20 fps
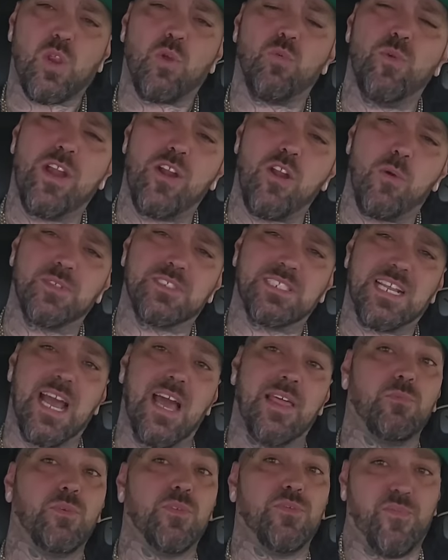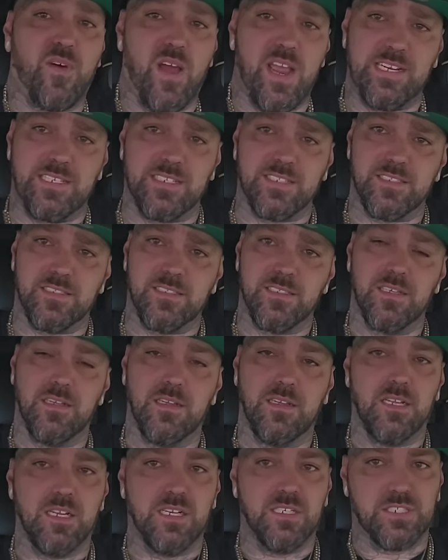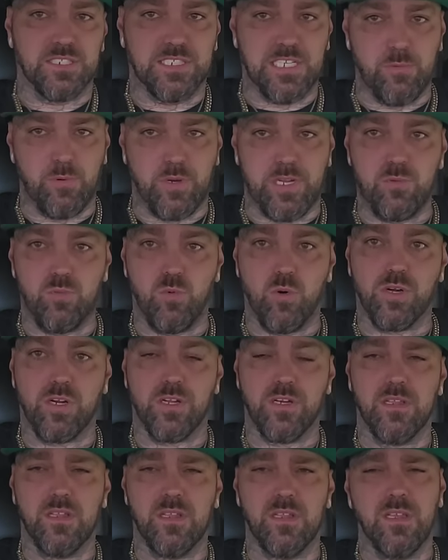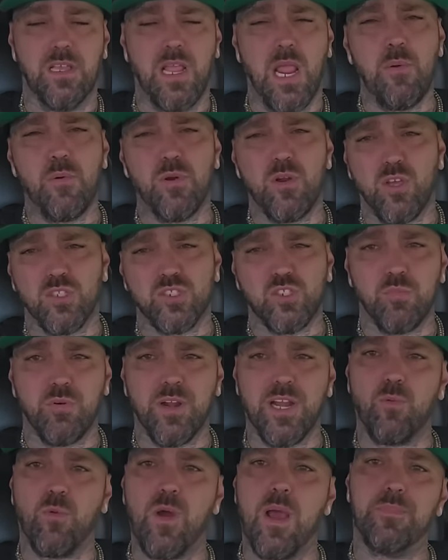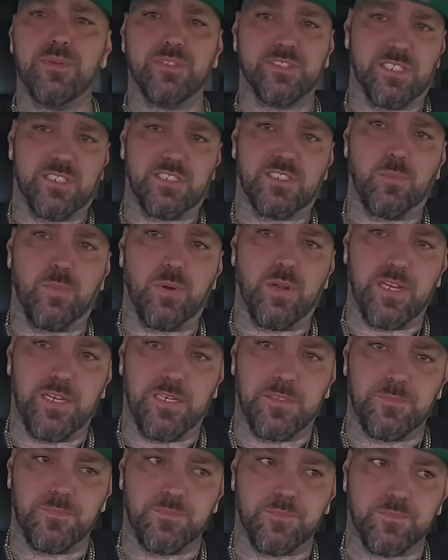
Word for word: Radar was a guy that would fight to get what he wanted. He would also bring weapons into play.